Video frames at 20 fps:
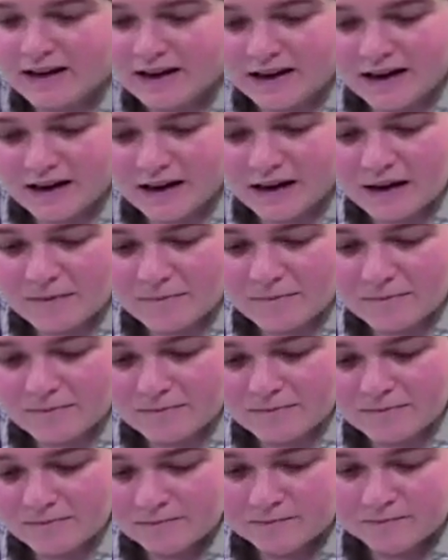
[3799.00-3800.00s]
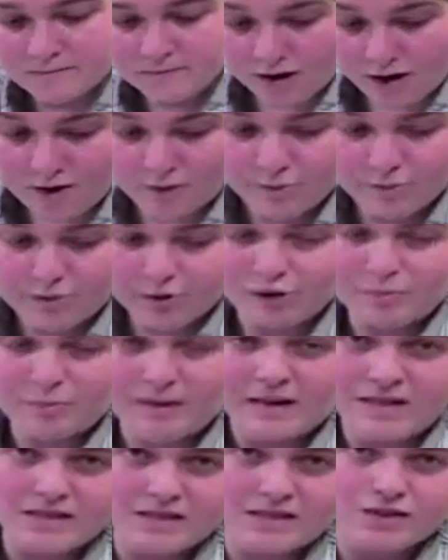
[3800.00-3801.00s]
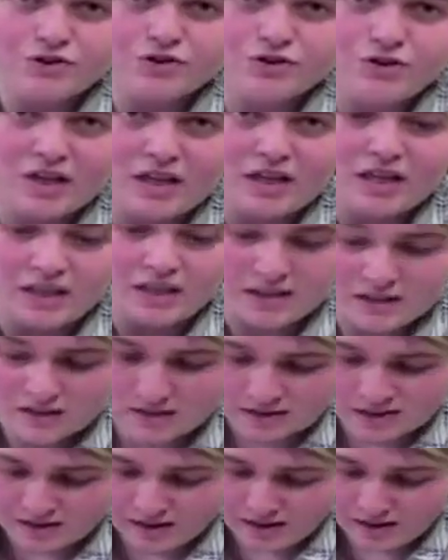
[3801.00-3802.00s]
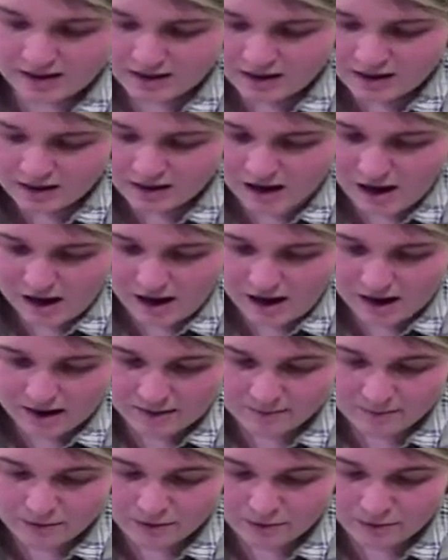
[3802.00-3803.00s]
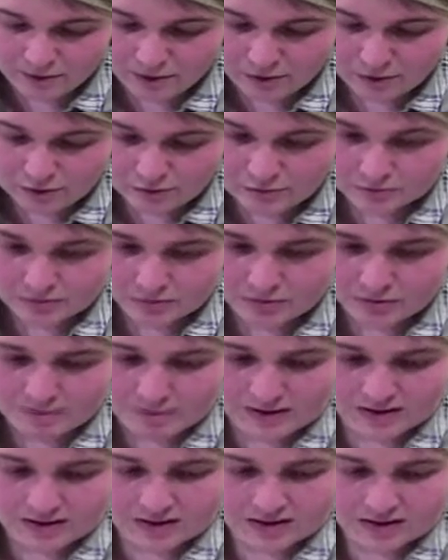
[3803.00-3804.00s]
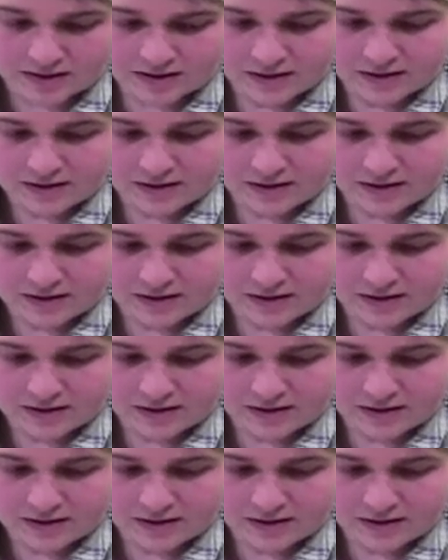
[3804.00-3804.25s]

I've put the pasta, so the heat will melt it.